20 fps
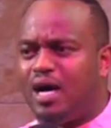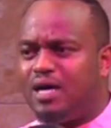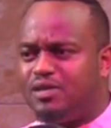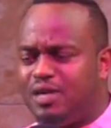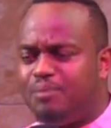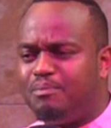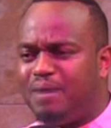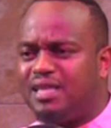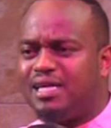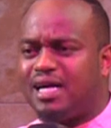
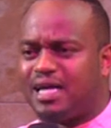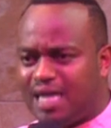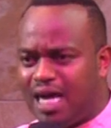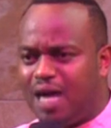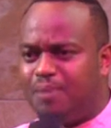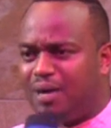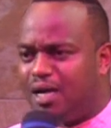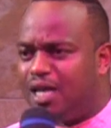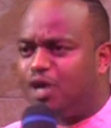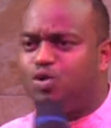the mother
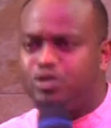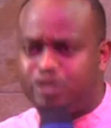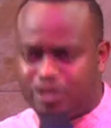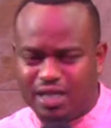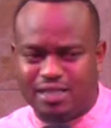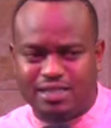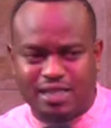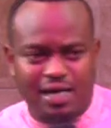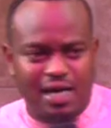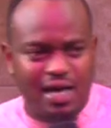came and
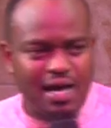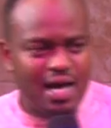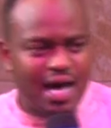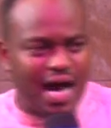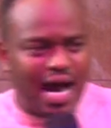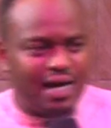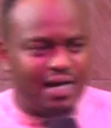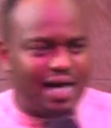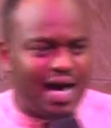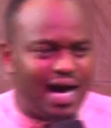negotiated
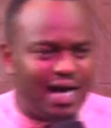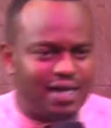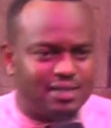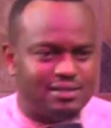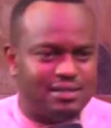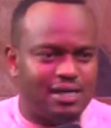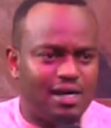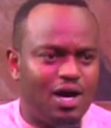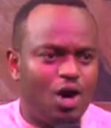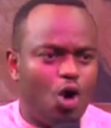and
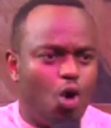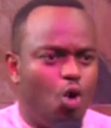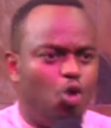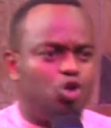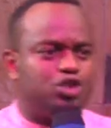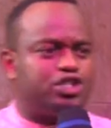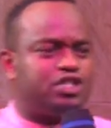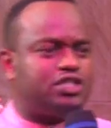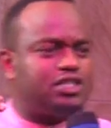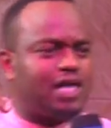asked,
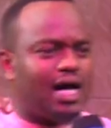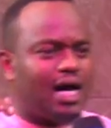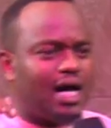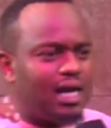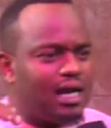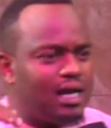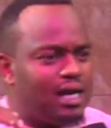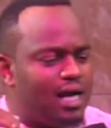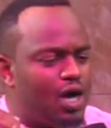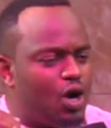
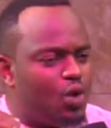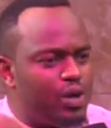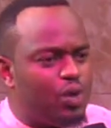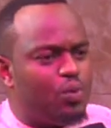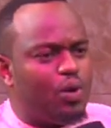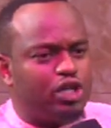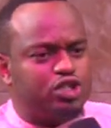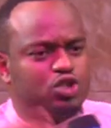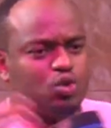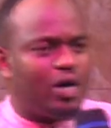we
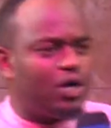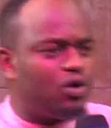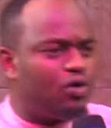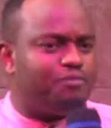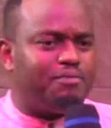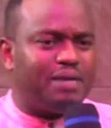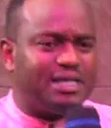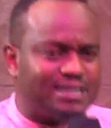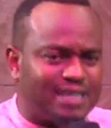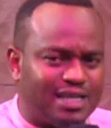want one of
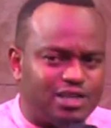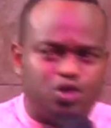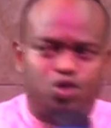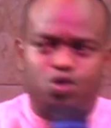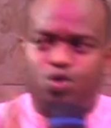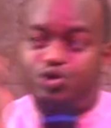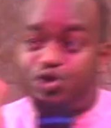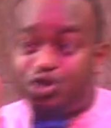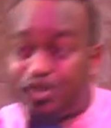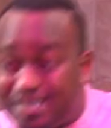my sons
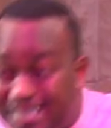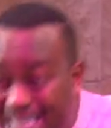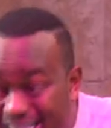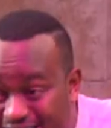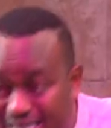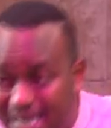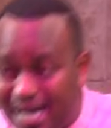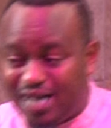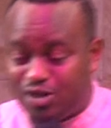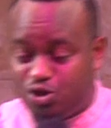to
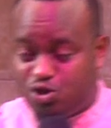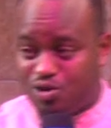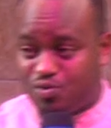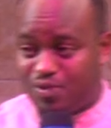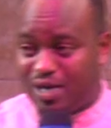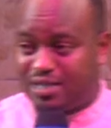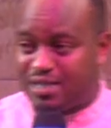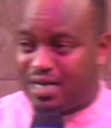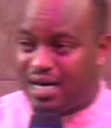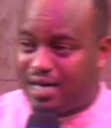sit at your
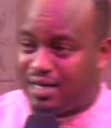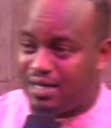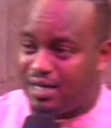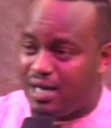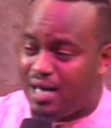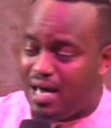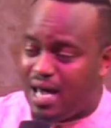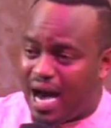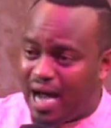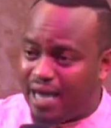right hand.
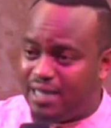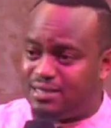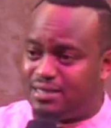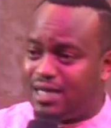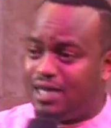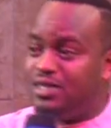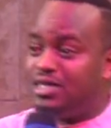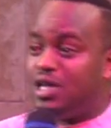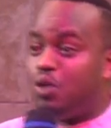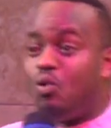And he
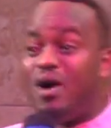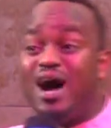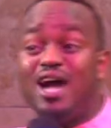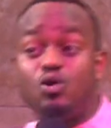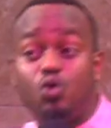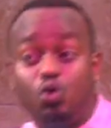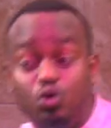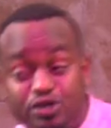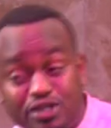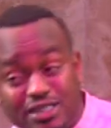said, "The one
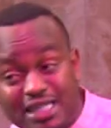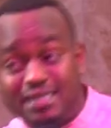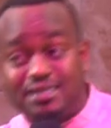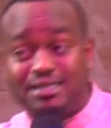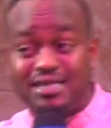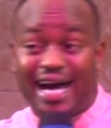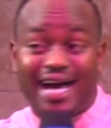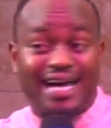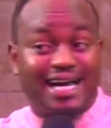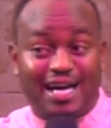who
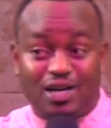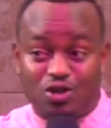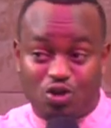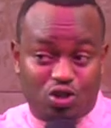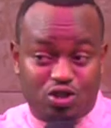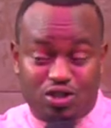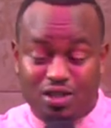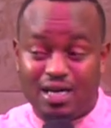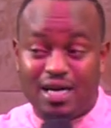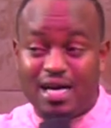sits, I
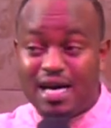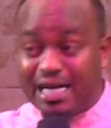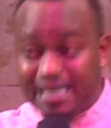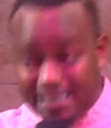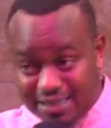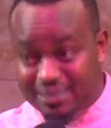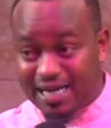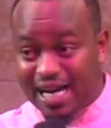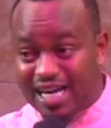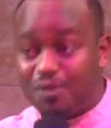cannot
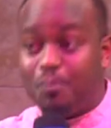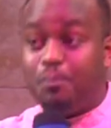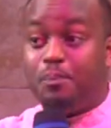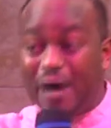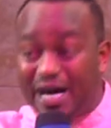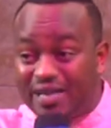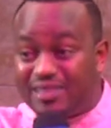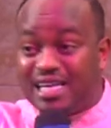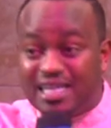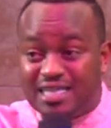decide,
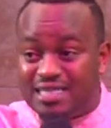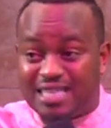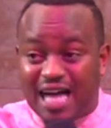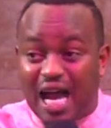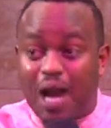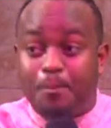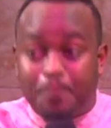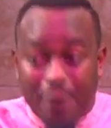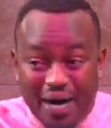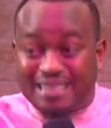but they
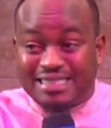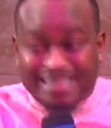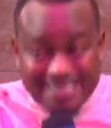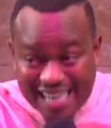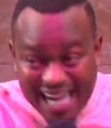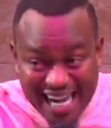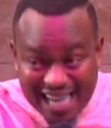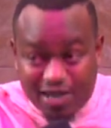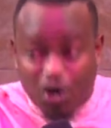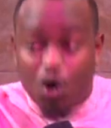shall
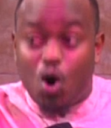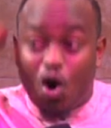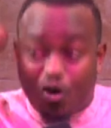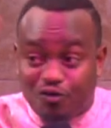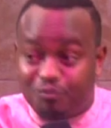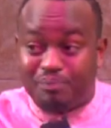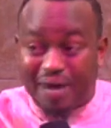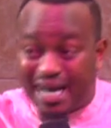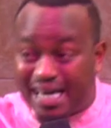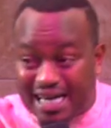partake
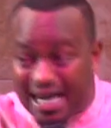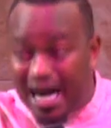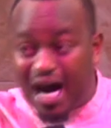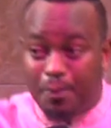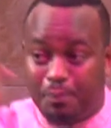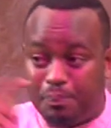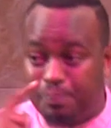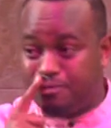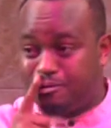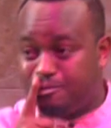of my
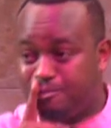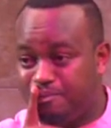cup."